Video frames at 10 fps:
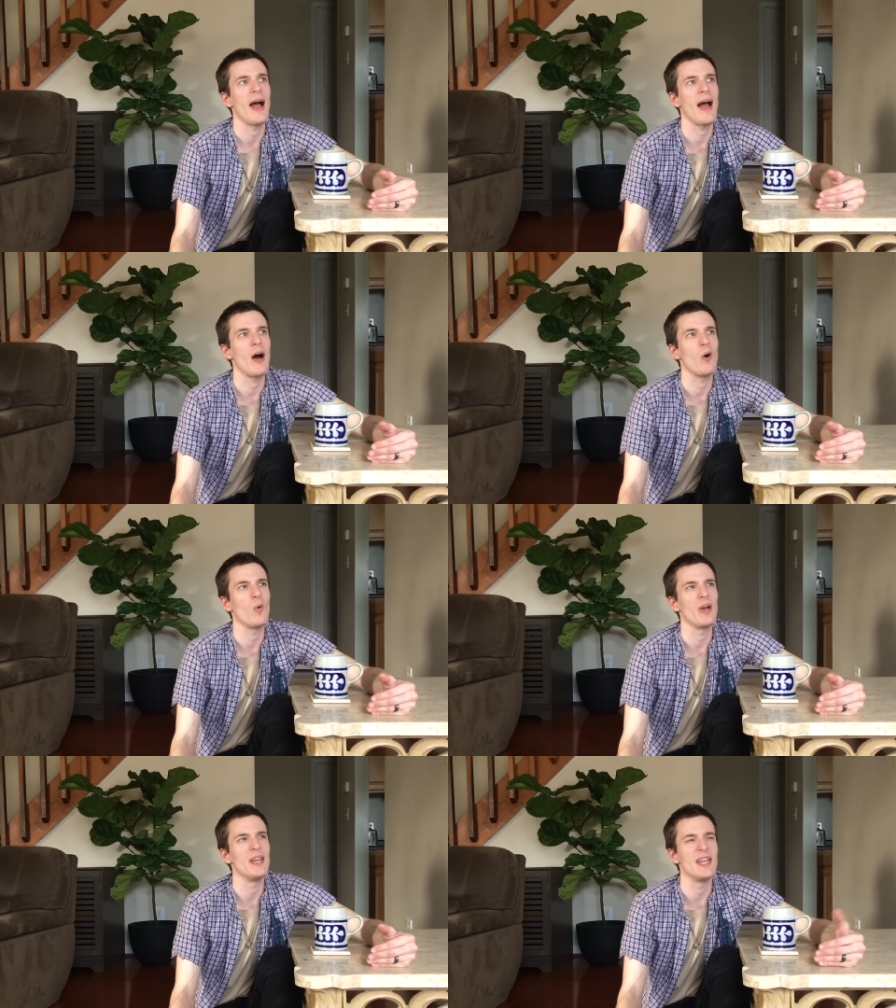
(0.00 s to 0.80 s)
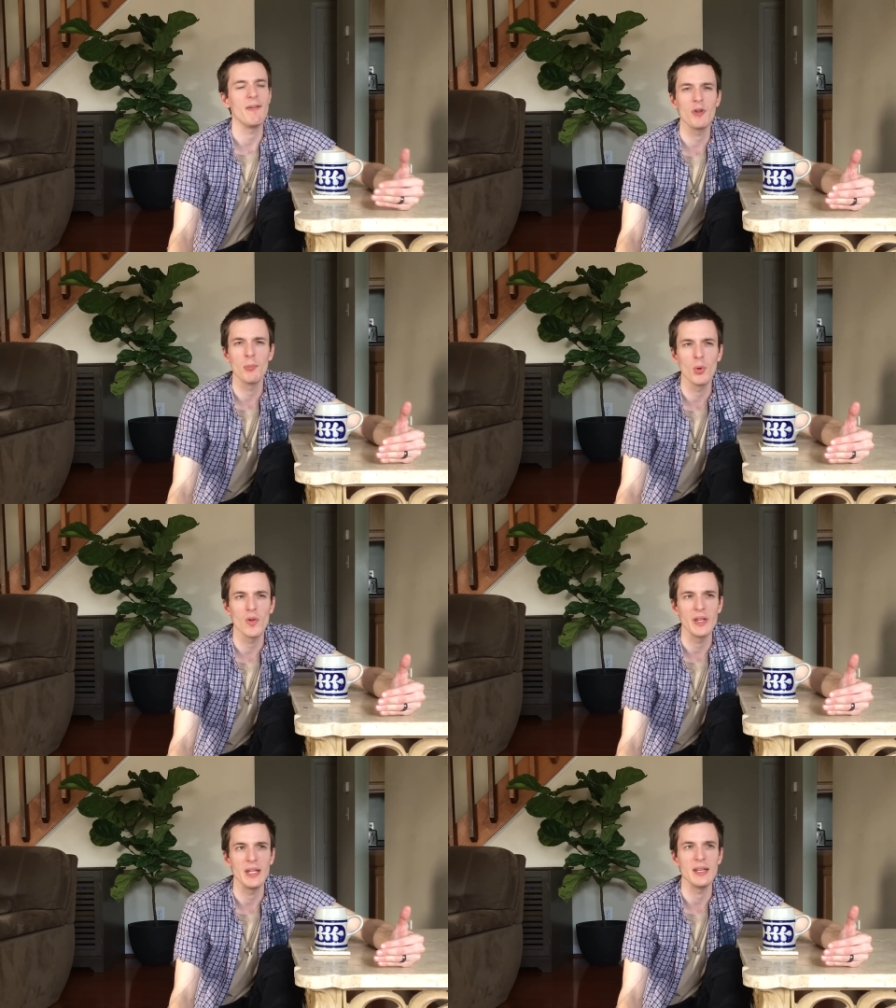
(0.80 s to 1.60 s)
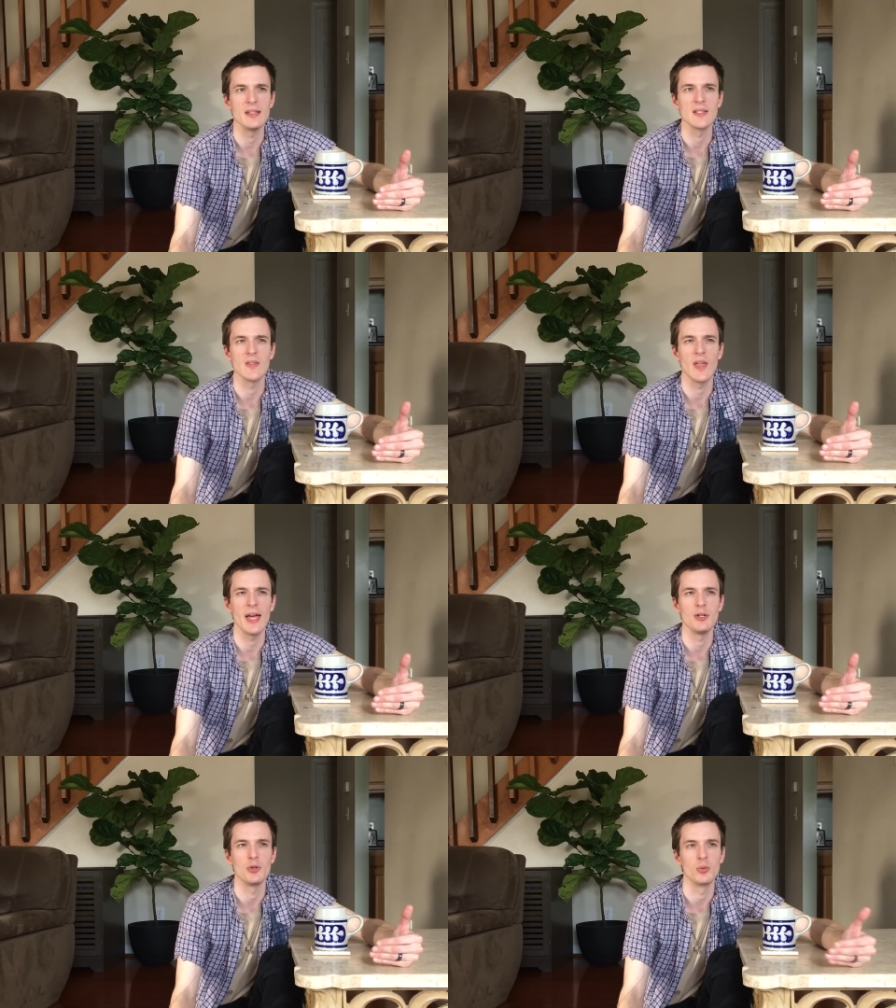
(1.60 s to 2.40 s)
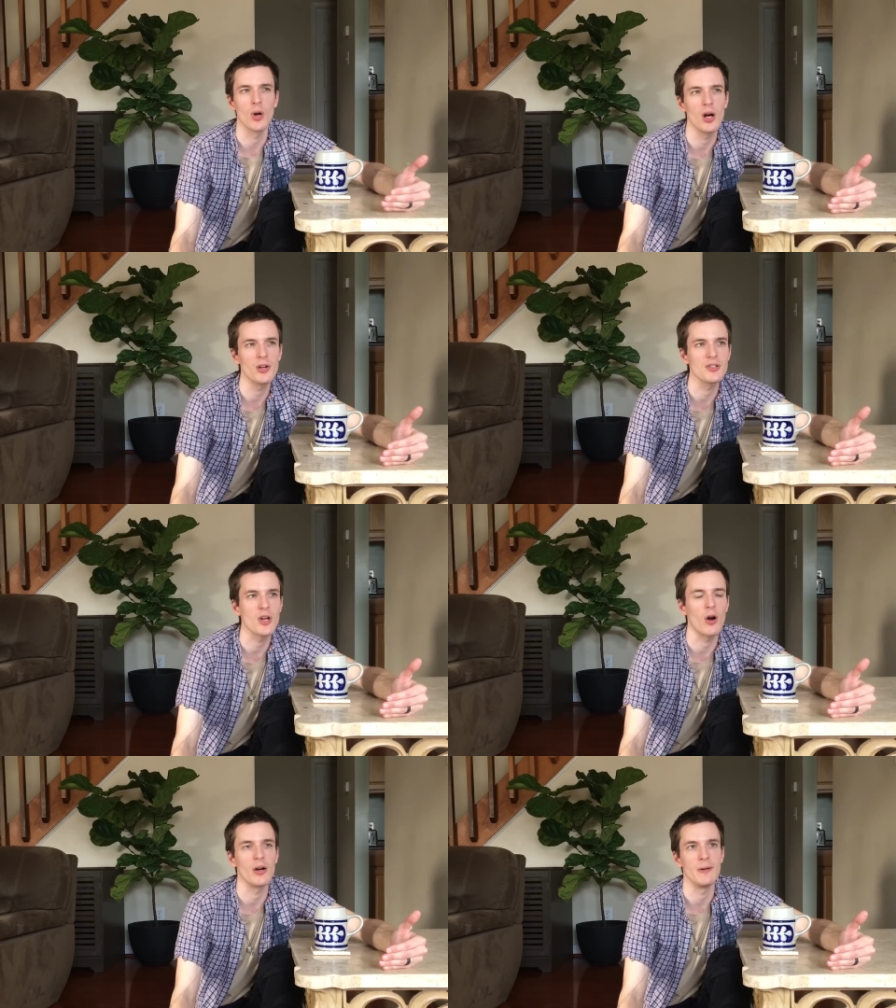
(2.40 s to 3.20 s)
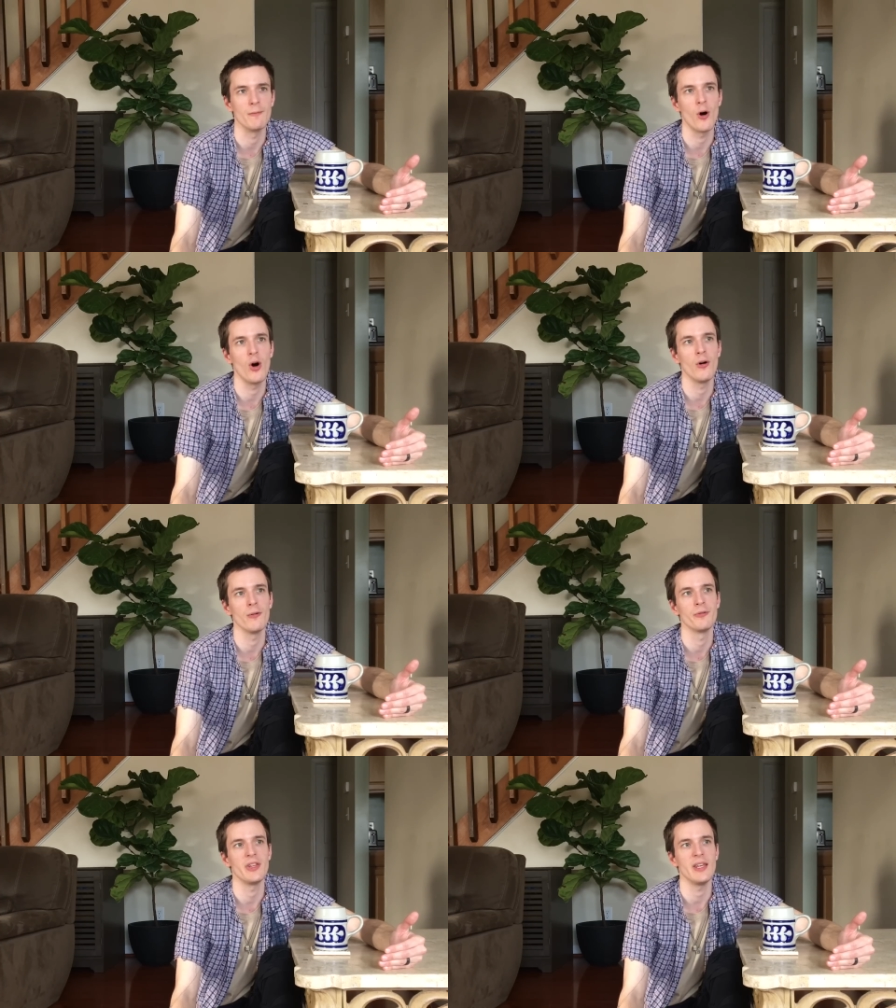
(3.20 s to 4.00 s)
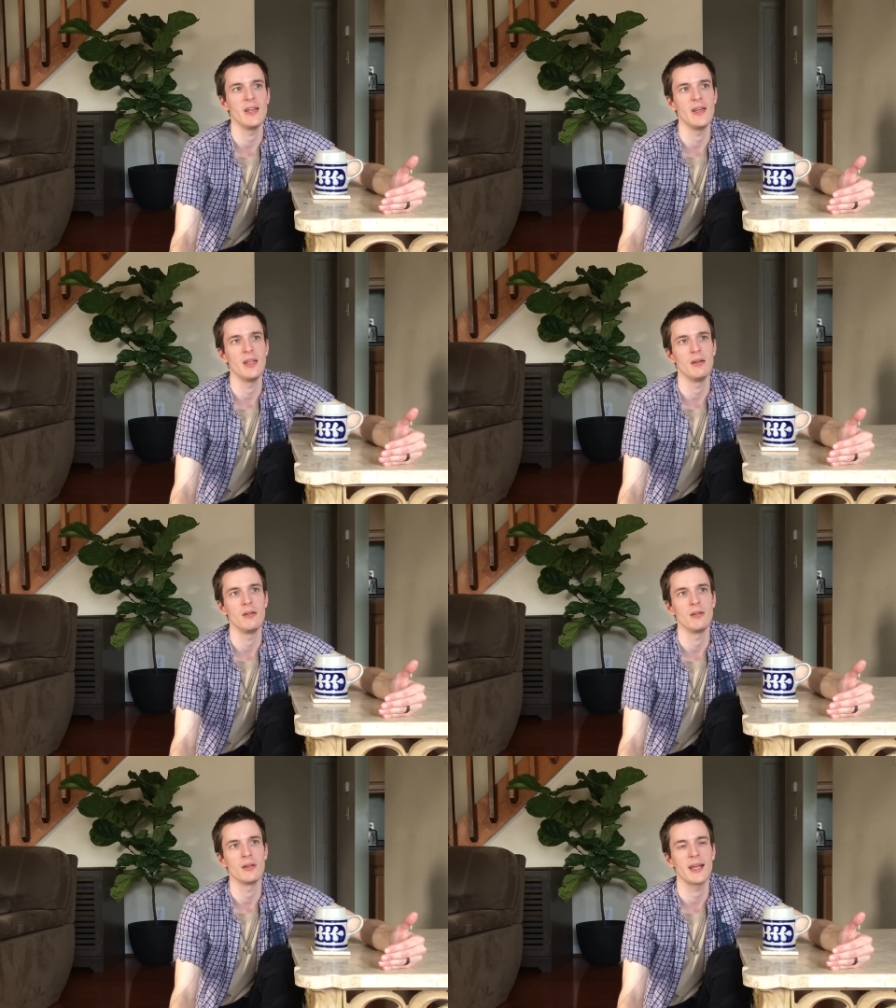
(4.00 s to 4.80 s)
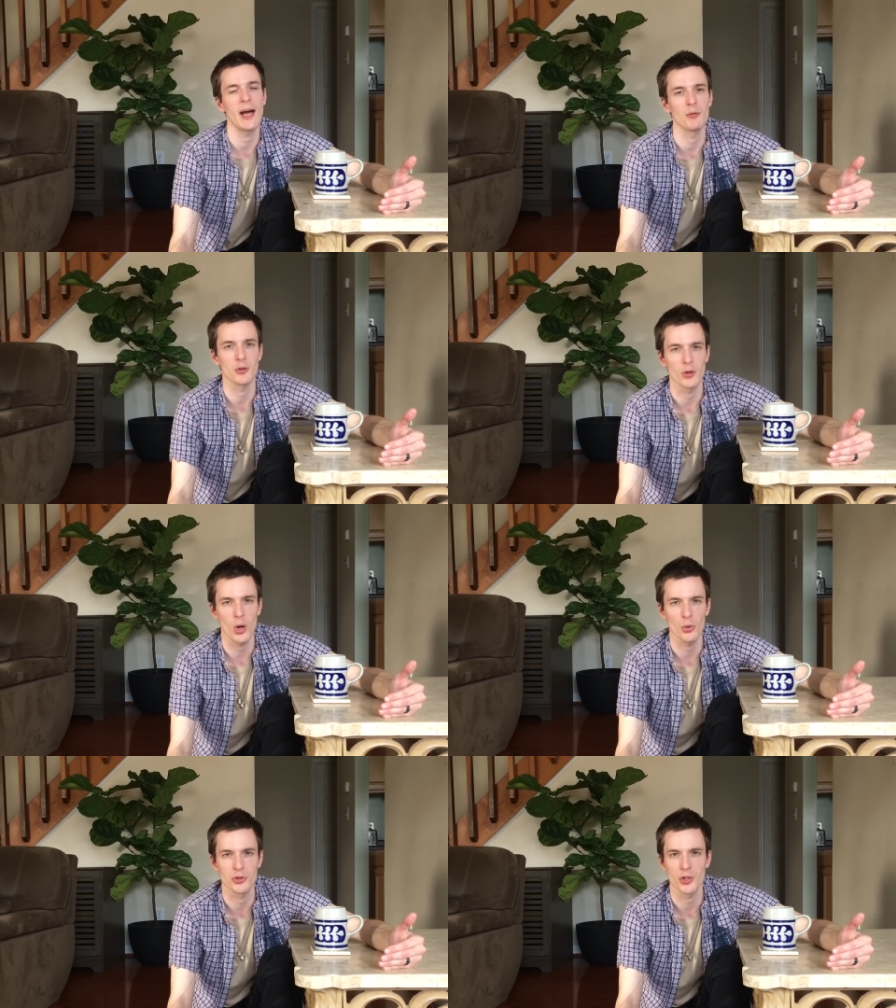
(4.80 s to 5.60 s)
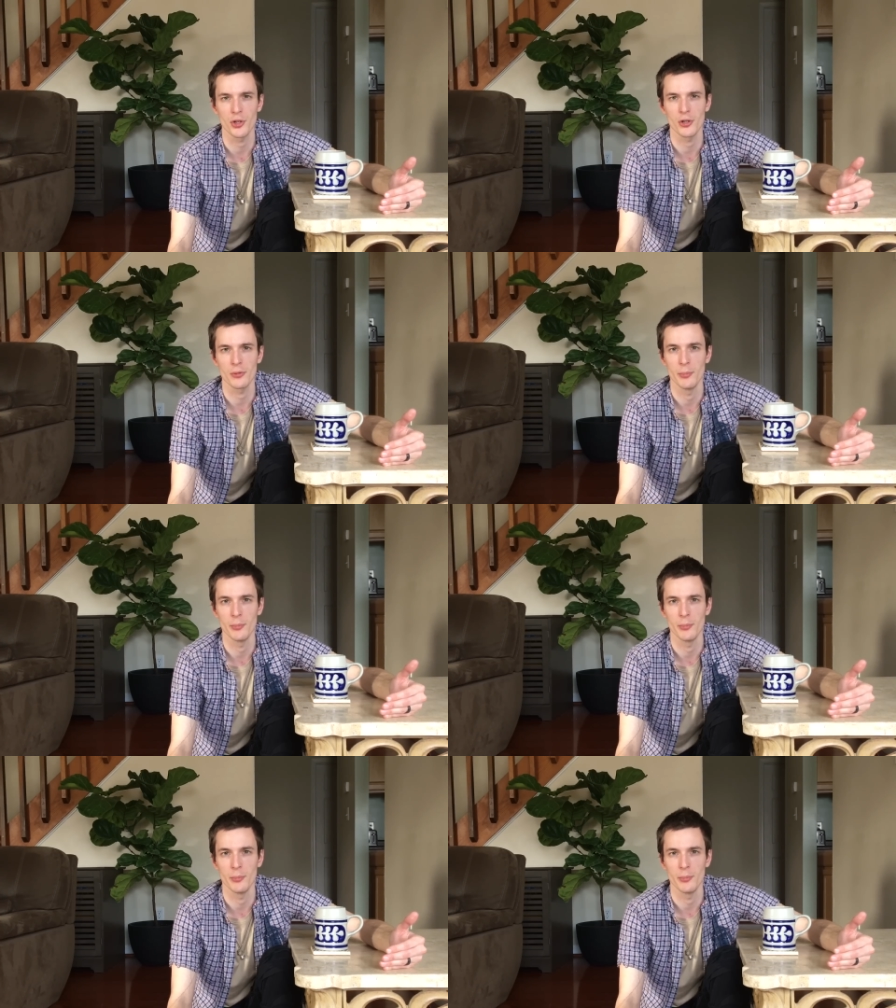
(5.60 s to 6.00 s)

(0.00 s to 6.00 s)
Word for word: how inevitable it is that drugs are involved in counterculture